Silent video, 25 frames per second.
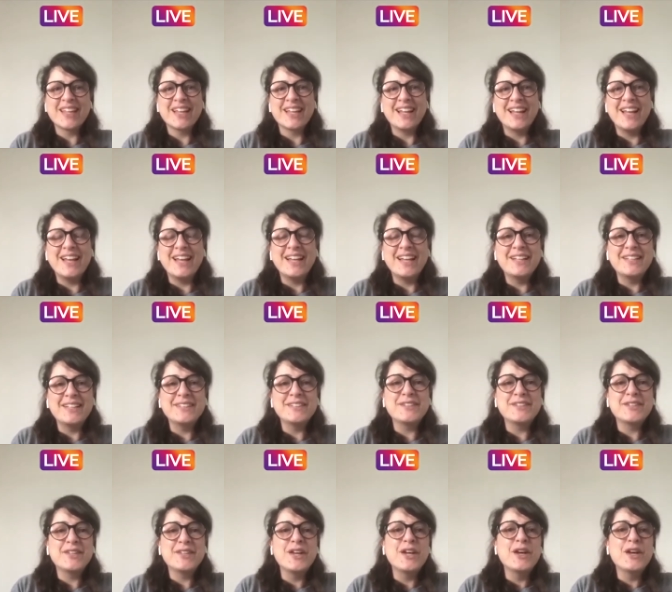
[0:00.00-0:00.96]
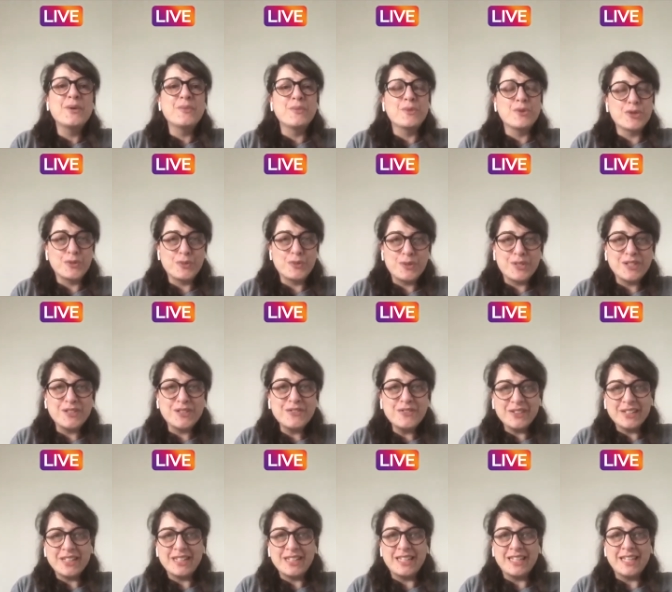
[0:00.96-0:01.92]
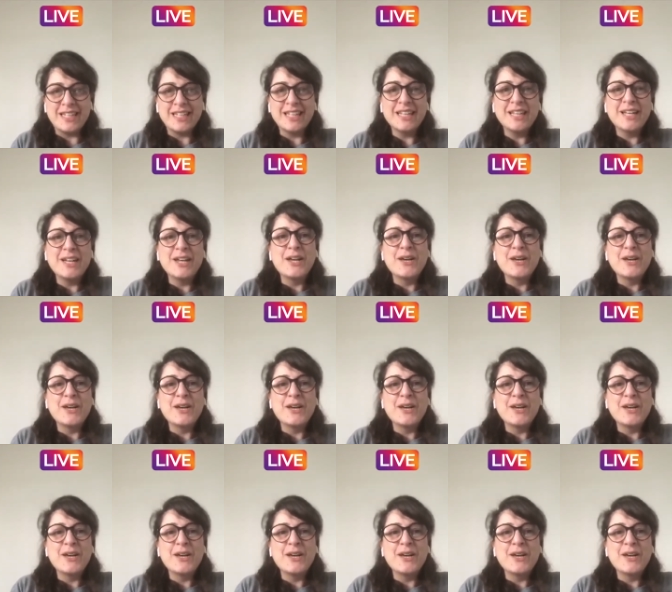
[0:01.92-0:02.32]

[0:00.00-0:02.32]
and more specifically,